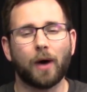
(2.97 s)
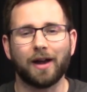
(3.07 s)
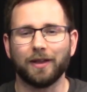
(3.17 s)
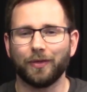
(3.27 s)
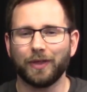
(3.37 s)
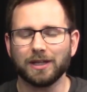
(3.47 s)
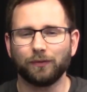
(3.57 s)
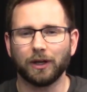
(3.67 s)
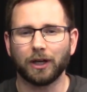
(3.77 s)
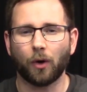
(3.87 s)
and in this
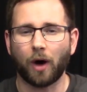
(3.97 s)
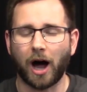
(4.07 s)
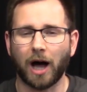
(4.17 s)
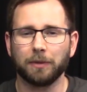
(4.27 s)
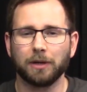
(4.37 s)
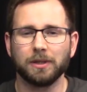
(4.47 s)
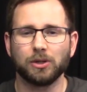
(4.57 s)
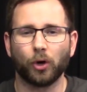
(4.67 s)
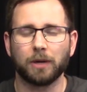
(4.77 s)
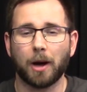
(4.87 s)
video I'm going to be
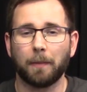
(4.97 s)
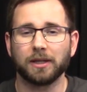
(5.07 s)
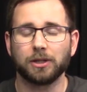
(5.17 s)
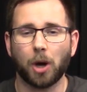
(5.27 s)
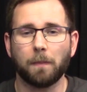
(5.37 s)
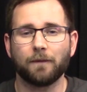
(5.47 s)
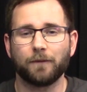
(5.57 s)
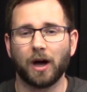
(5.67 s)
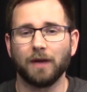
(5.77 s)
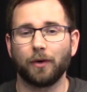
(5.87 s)
talking about my top
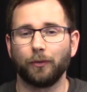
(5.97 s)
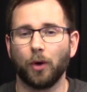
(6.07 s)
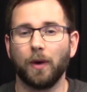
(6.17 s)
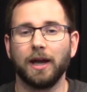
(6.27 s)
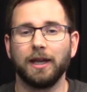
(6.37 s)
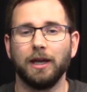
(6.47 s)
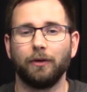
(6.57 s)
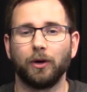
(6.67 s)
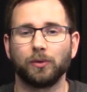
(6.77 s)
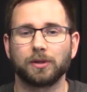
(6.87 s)
5 Rohan
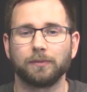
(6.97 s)
heroes.